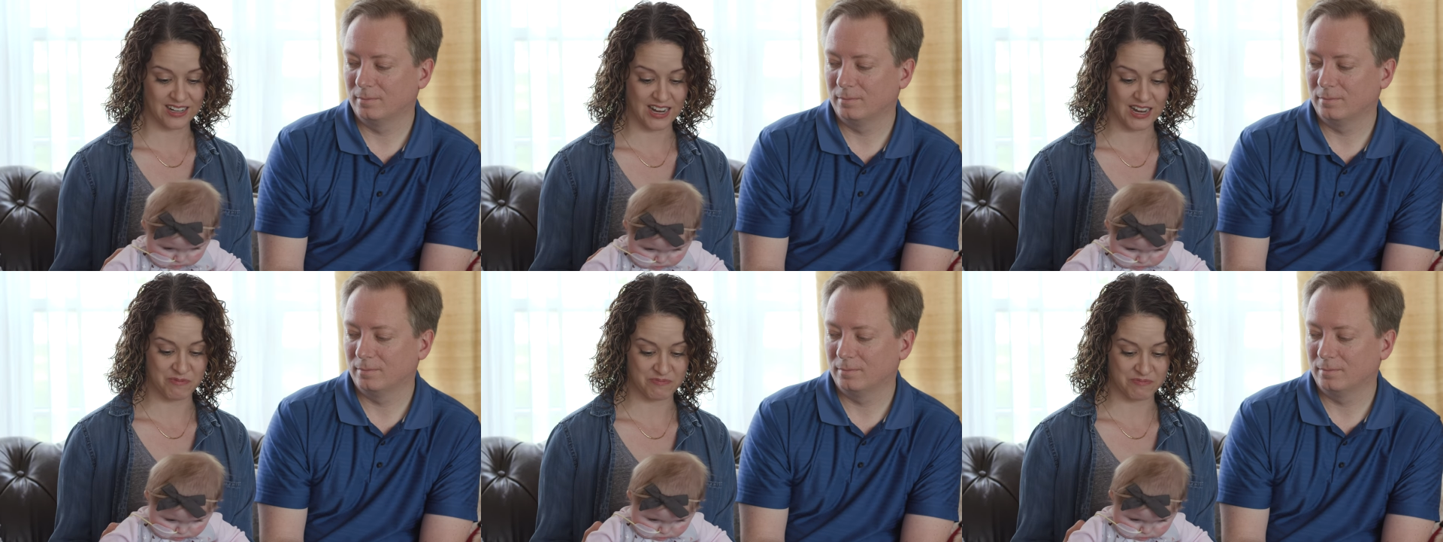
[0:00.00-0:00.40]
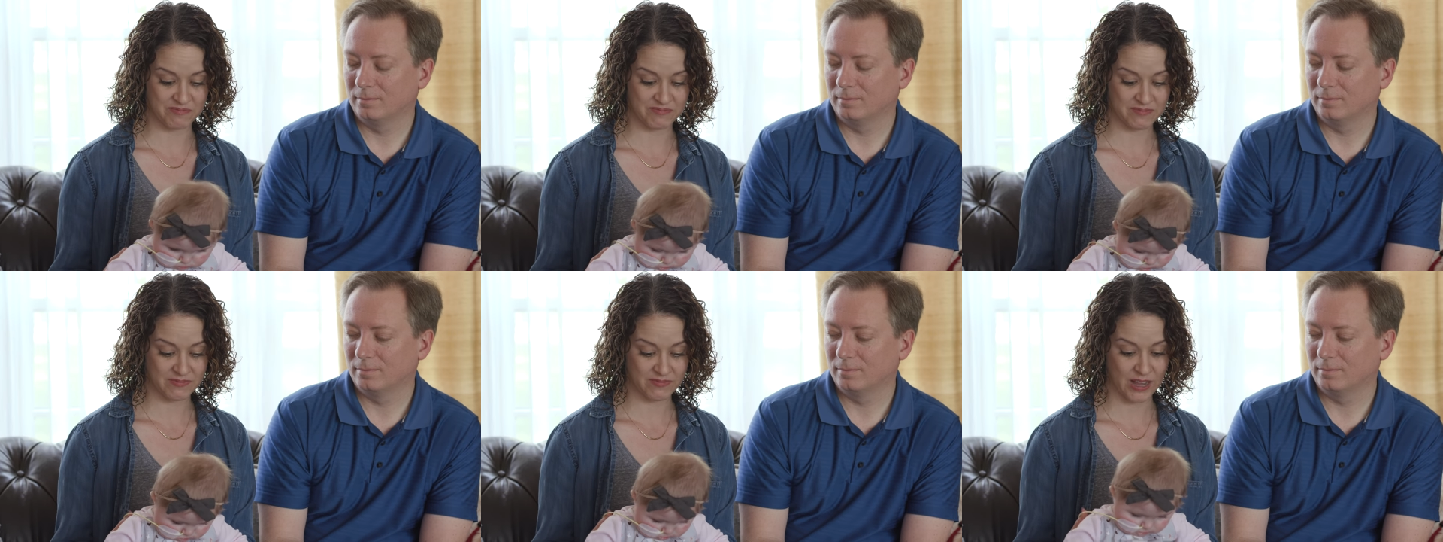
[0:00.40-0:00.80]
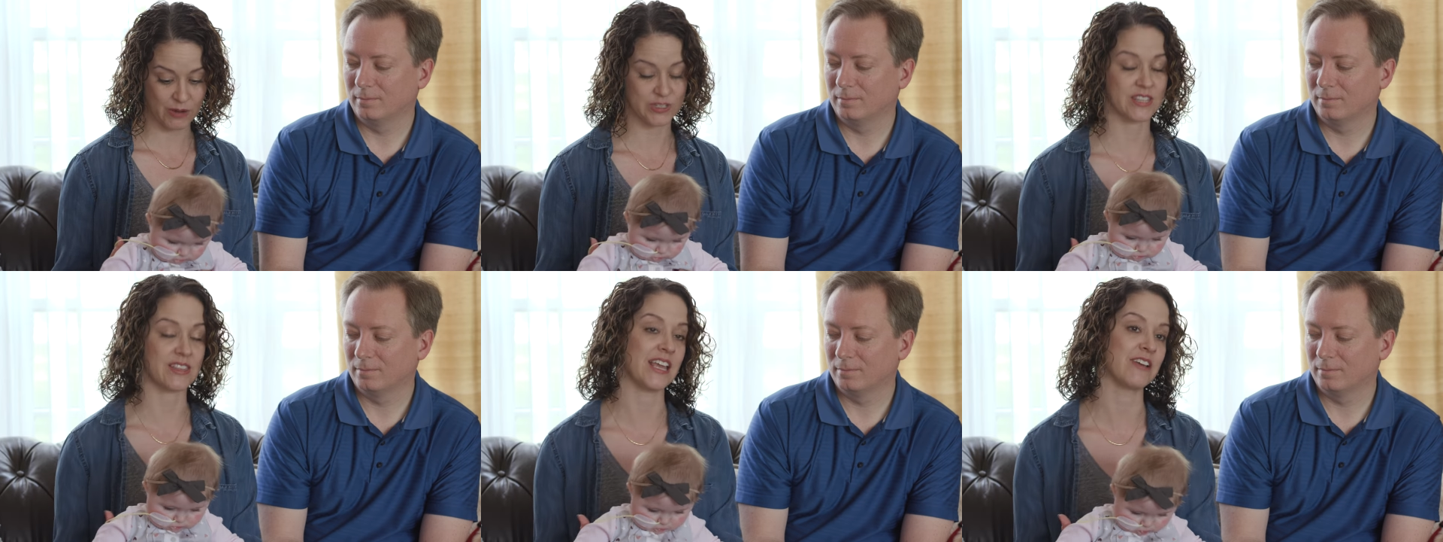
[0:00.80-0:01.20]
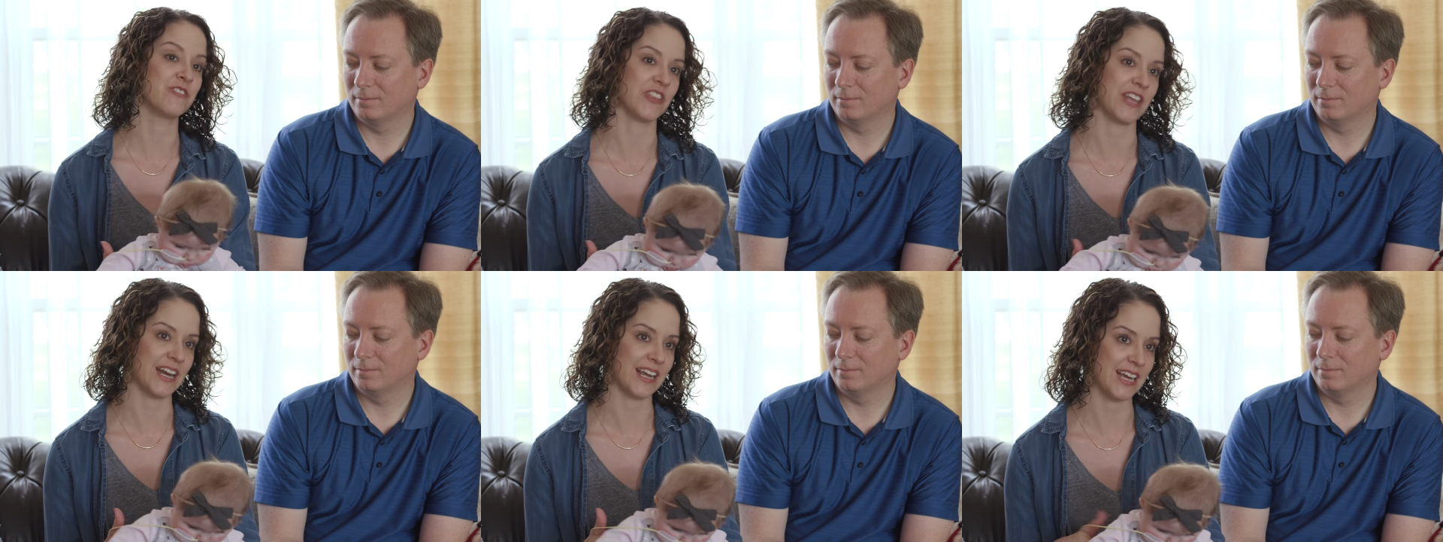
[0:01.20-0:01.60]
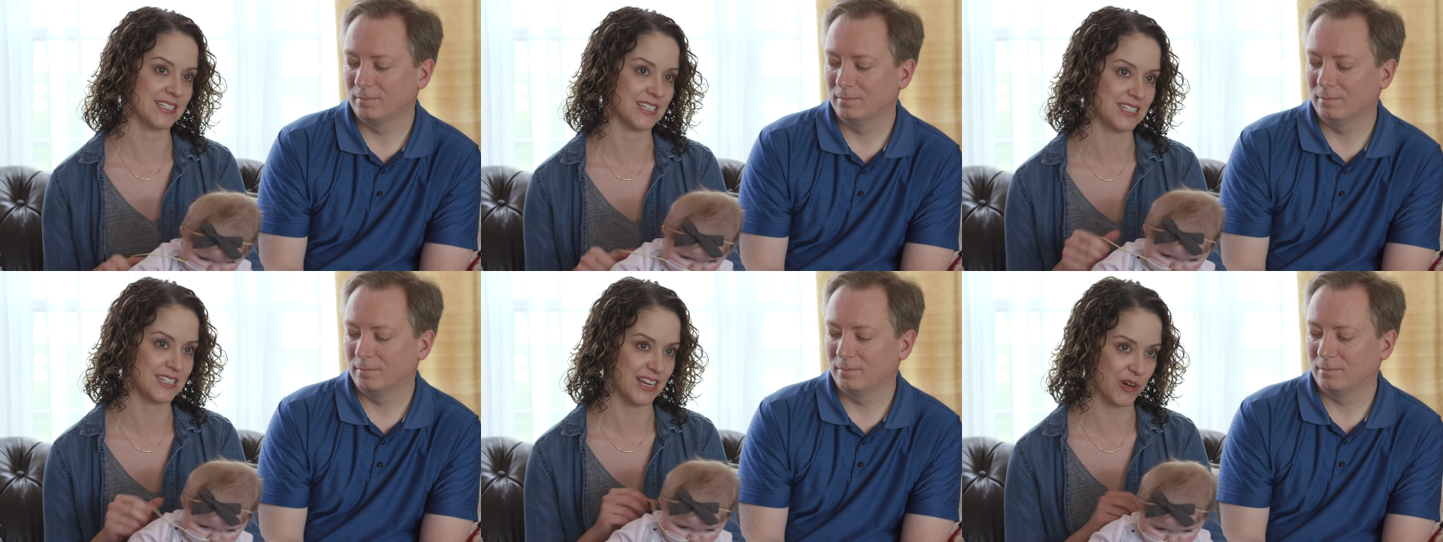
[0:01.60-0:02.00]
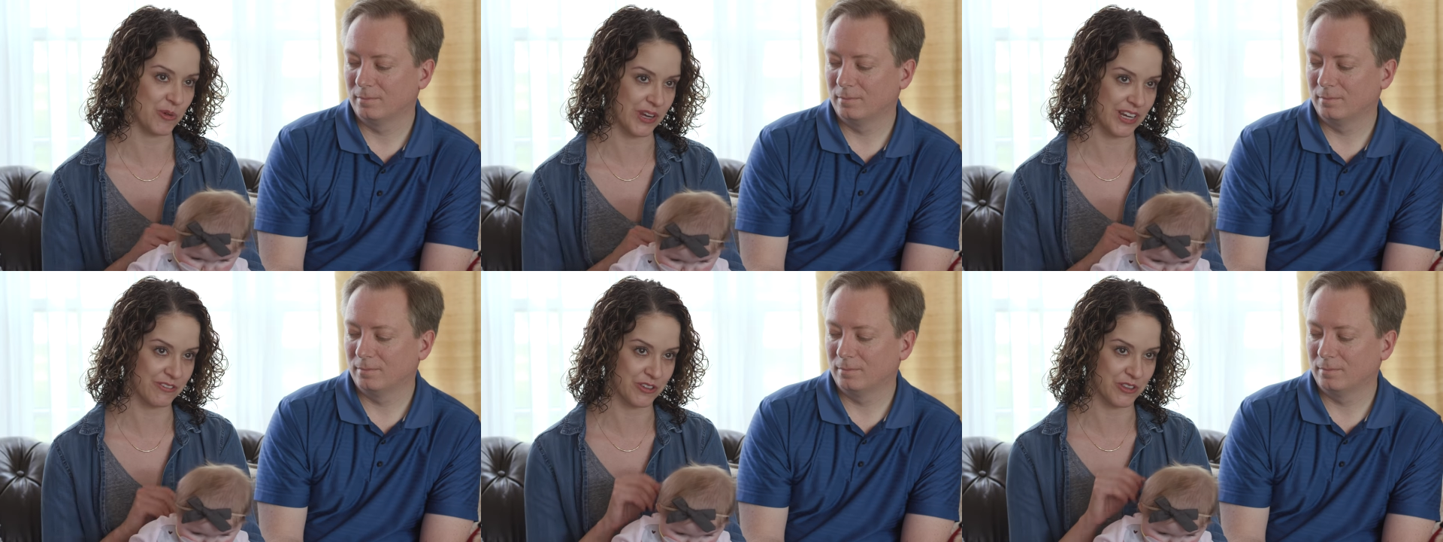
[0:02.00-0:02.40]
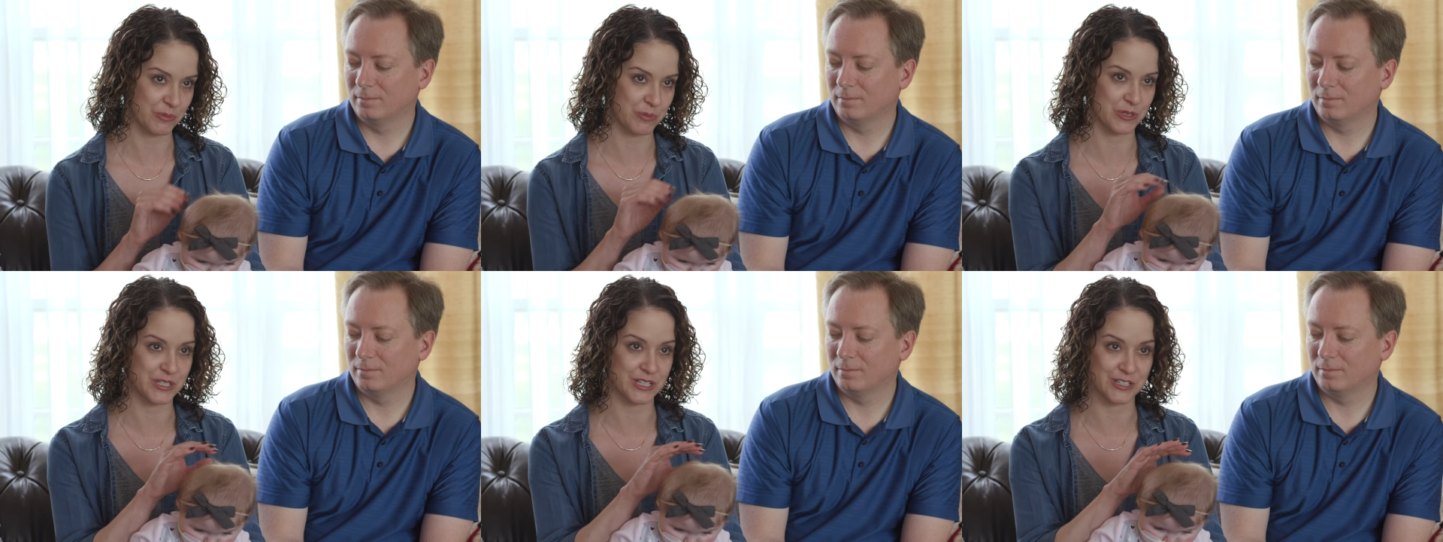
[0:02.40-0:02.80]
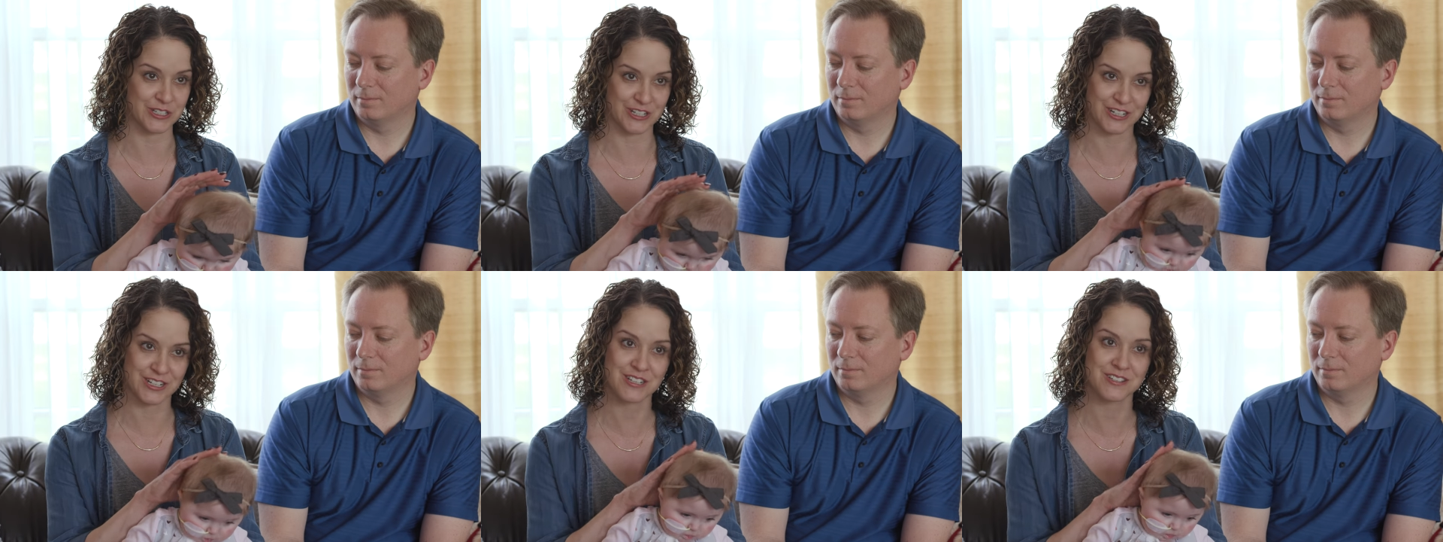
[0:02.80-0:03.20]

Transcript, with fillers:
Speaker 1: I'm, I was thankful that I got to stay awake for the procedure,